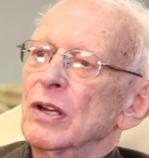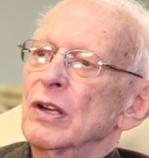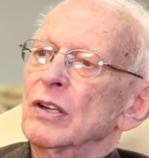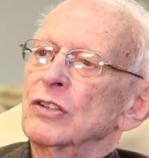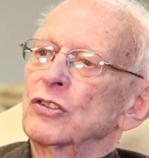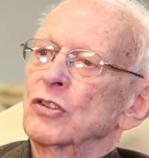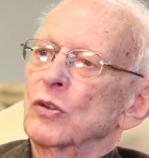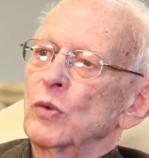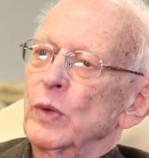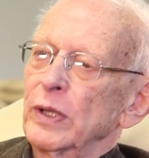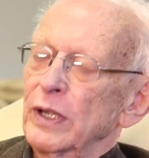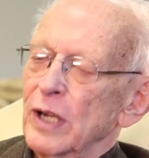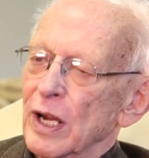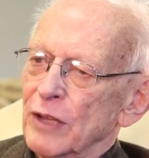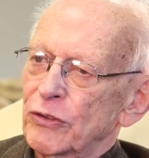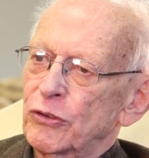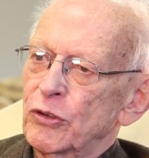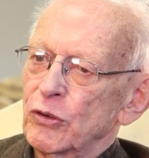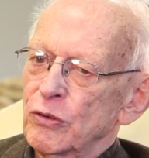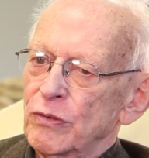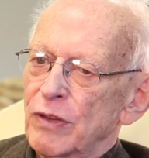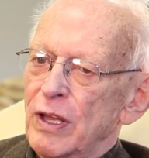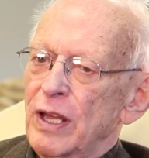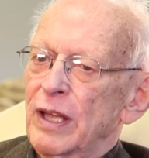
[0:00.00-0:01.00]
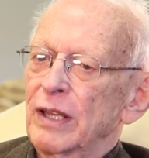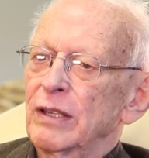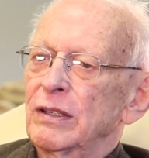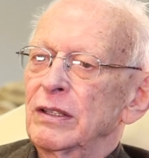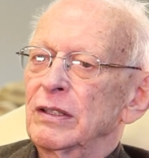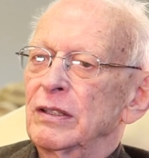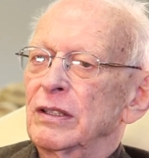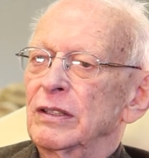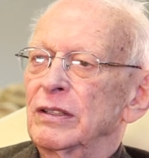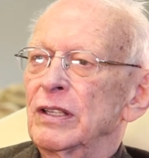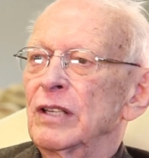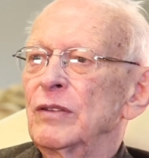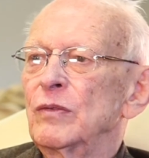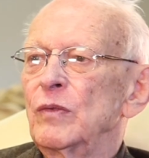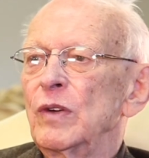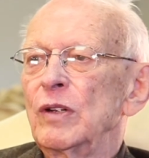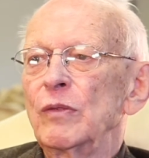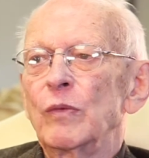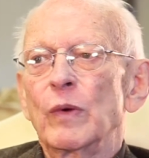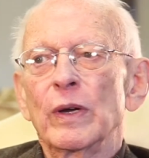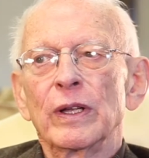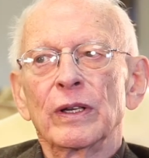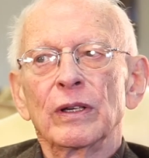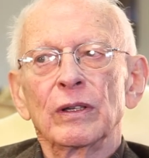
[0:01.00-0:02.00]
So, we got through that, and then we
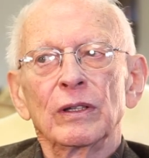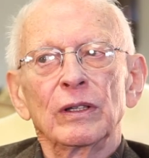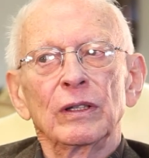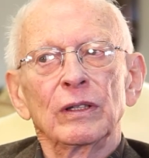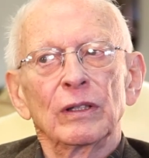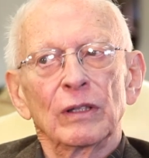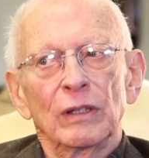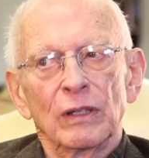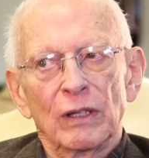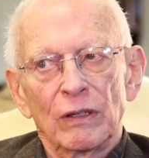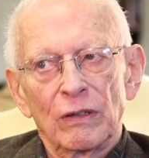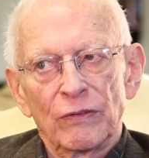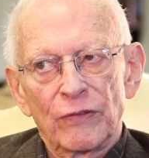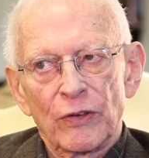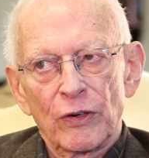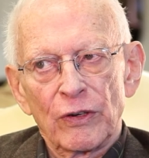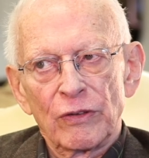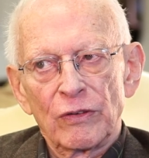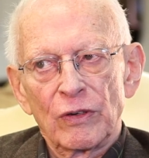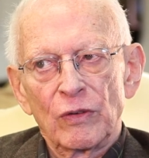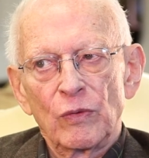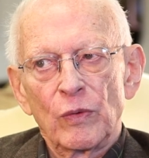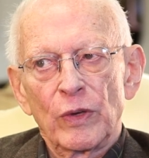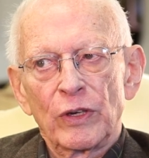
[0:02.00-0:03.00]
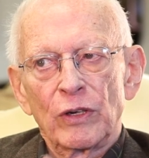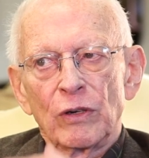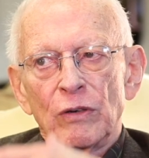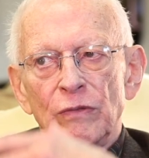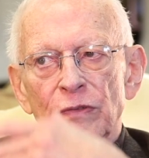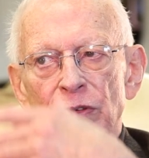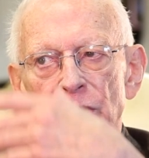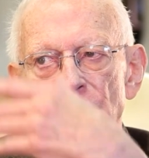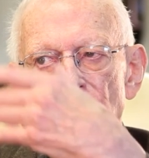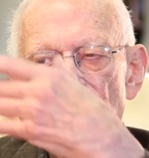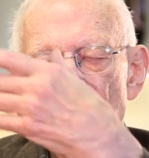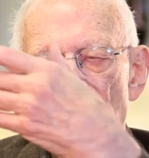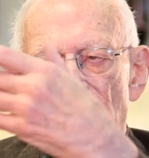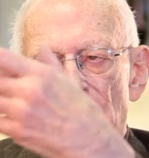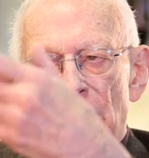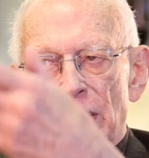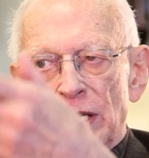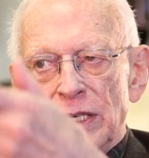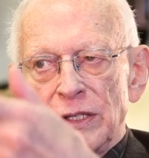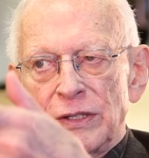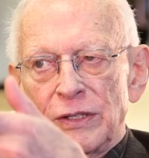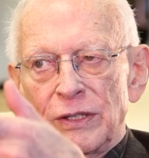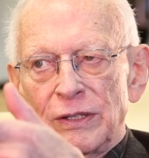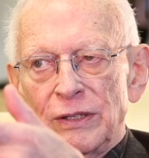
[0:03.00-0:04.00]
went a little further and went over a
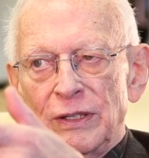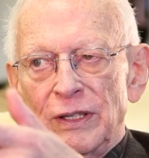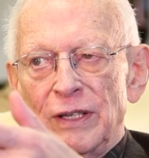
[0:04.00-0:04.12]
rise,